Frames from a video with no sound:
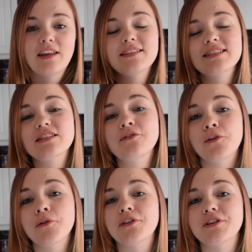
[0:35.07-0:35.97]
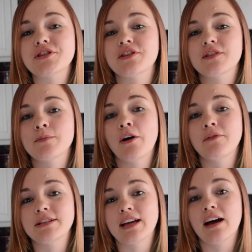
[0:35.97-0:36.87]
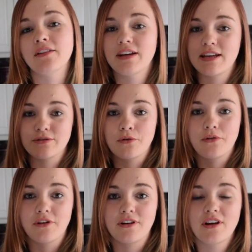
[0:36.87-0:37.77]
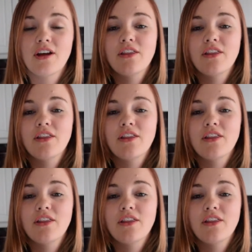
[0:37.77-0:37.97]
Now, this is the 4th edition of Smart Retail that he's authored.